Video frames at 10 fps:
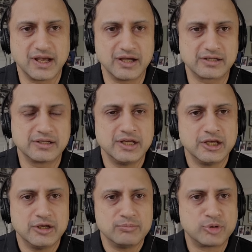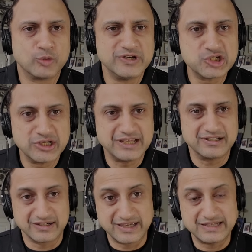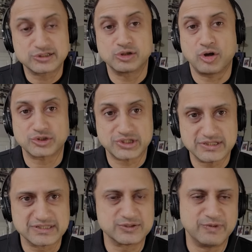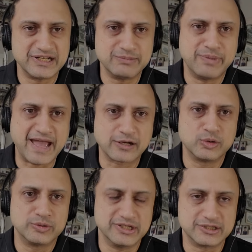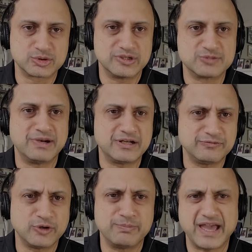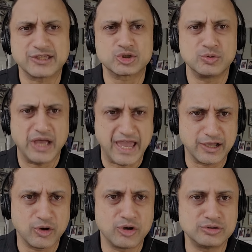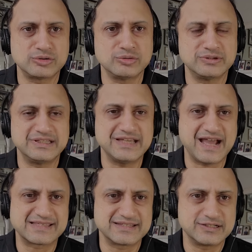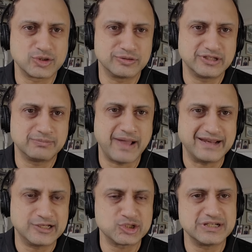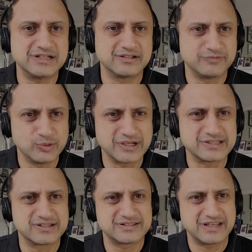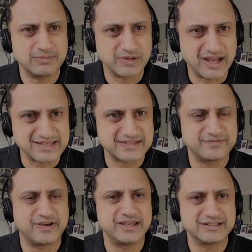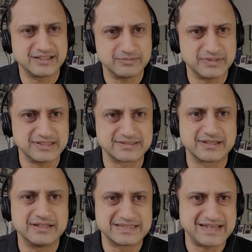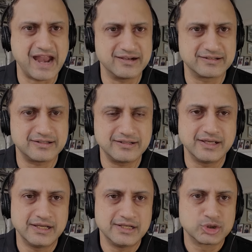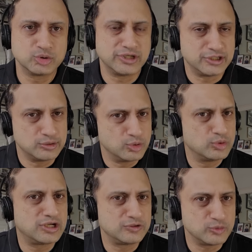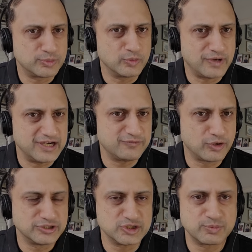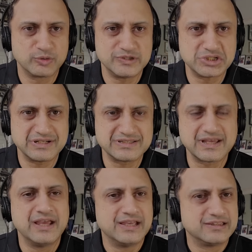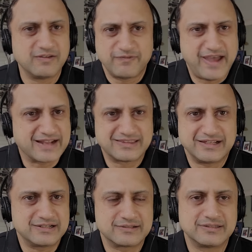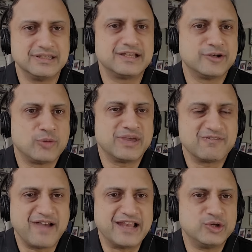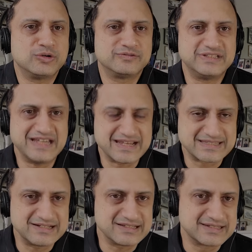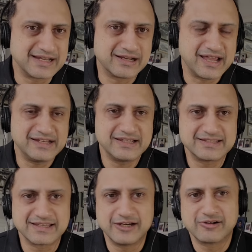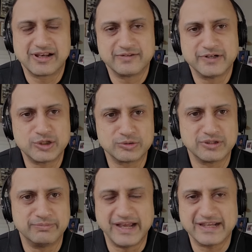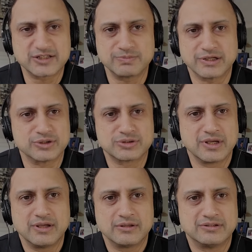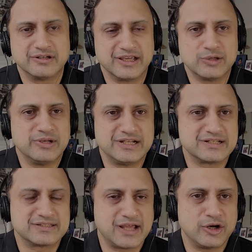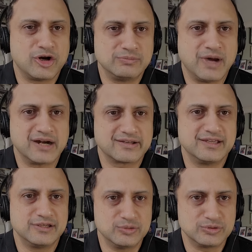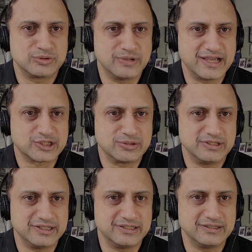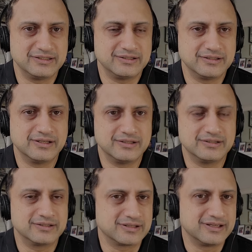our provisioning against losses is very backloaded. So it's better for banks to hang on to the assets on their balance sheet if you can just keep classifying them as standard, so that you don't have to provide for these provisions. The fact that the economic value of the asset is declining is irrelevant to the banks because the regulators are not marking you to actually uh,